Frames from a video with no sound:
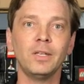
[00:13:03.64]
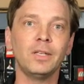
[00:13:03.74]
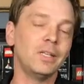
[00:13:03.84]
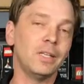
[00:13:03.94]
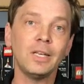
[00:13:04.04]

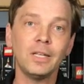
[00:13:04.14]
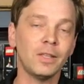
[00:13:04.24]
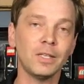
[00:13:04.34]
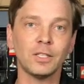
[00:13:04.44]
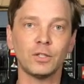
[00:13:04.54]
in any
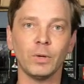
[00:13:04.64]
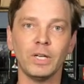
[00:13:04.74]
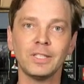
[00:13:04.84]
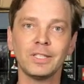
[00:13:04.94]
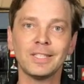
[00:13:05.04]
of these
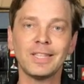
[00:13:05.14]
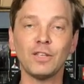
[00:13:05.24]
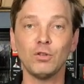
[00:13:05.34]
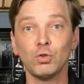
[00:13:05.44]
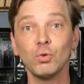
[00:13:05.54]
situations is
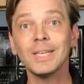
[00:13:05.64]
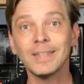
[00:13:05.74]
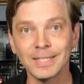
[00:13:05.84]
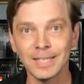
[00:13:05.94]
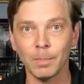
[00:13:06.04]
that you do
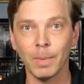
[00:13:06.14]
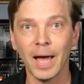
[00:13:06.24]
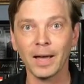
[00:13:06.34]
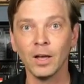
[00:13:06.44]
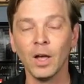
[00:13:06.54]
get the set
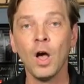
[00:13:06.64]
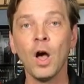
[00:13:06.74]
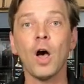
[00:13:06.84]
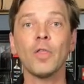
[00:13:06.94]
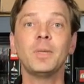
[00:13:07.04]
back,
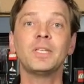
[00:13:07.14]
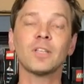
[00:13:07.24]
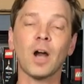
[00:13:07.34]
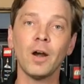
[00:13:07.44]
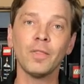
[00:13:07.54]
all the
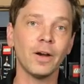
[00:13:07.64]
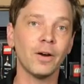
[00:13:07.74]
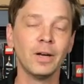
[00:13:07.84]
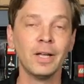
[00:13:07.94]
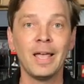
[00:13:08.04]
pieces are
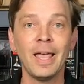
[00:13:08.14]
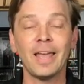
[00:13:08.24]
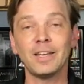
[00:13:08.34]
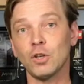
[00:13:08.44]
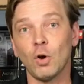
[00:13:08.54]
there,
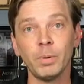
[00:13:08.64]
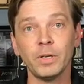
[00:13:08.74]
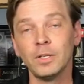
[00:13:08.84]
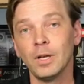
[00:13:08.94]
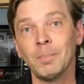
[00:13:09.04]
and it's
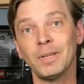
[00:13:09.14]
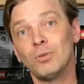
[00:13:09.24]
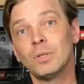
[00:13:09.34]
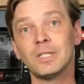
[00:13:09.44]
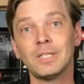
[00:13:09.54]
opened, but
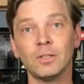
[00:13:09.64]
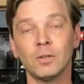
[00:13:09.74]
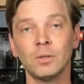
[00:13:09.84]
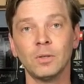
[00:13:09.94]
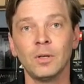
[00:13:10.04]
you can
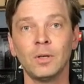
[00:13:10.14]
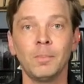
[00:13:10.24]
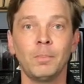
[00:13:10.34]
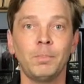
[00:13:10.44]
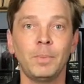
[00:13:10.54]
still
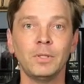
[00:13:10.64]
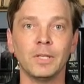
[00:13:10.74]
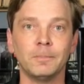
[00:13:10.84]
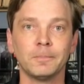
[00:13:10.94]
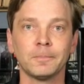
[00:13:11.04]
build it.